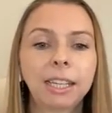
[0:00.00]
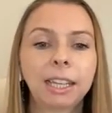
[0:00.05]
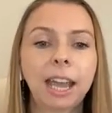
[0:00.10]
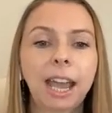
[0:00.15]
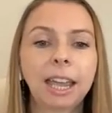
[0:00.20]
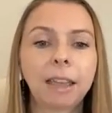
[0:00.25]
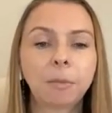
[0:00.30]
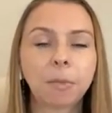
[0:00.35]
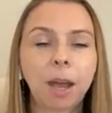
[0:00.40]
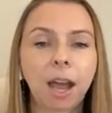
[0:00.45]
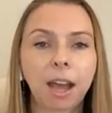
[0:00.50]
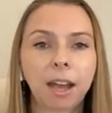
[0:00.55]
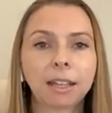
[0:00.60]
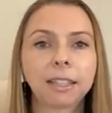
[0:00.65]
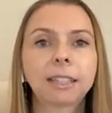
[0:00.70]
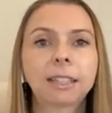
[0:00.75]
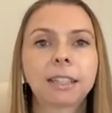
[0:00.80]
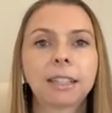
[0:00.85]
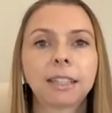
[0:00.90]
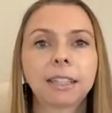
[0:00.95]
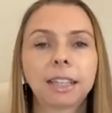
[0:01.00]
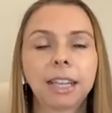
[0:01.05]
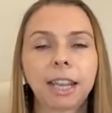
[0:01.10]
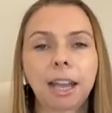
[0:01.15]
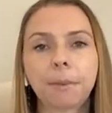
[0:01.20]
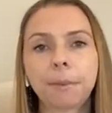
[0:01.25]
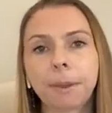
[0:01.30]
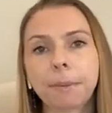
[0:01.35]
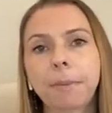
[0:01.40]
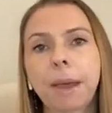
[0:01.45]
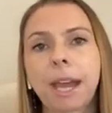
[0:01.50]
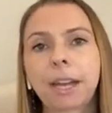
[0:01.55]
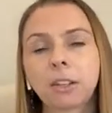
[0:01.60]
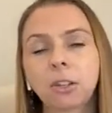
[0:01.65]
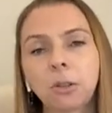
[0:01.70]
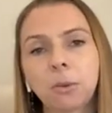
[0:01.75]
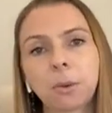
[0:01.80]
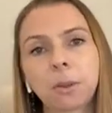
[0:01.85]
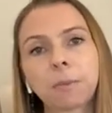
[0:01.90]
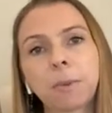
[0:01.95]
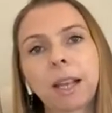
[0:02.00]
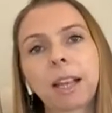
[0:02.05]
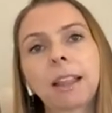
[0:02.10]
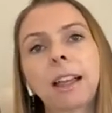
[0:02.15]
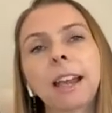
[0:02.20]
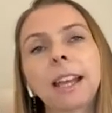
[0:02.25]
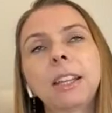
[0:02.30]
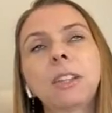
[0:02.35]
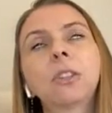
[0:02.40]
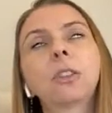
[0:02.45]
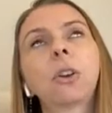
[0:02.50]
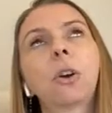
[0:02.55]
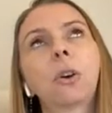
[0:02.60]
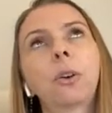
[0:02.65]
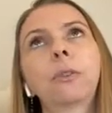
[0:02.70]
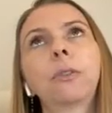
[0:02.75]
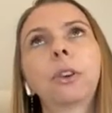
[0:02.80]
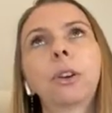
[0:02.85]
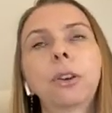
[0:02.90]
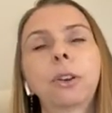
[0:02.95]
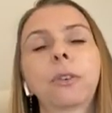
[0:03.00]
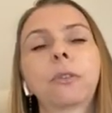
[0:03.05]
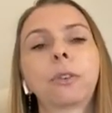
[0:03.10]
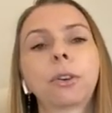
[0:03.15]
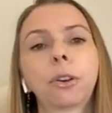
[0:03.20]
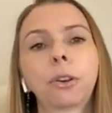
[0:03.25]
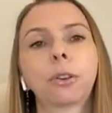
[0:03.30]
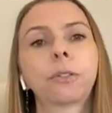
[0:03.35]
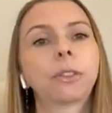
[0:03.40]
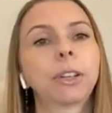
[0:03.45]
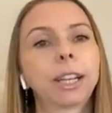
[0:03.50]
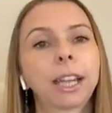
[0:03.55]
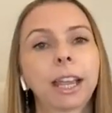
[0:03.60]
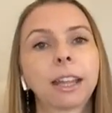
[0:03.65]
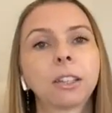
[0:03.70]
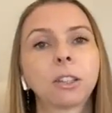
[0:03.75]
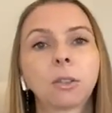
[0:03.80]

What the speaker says: I am constantly coming back to with my clients over and over and over again.